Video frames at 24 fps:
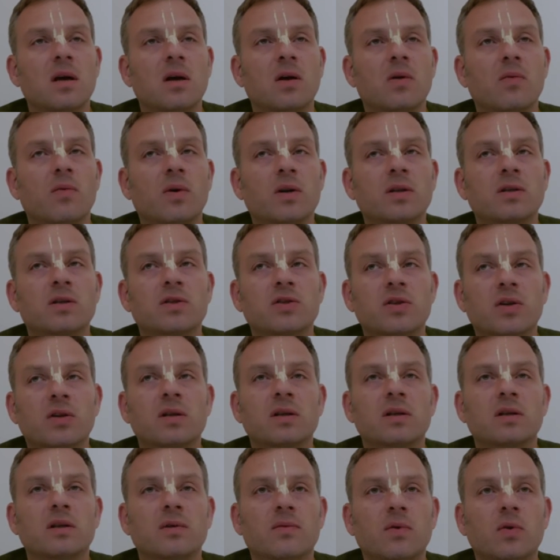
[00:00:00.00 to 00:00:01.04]
what should
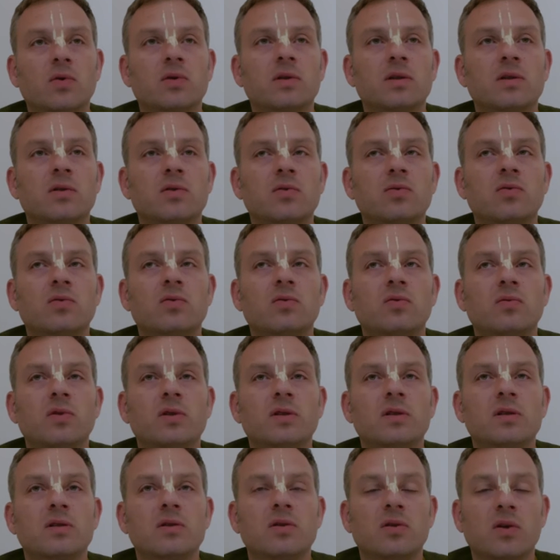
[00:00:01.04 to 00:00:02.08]
a devotee do who
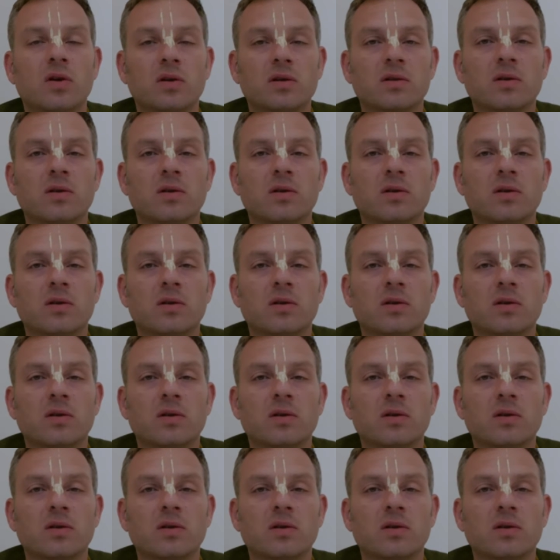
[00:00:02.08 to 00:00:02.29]
is not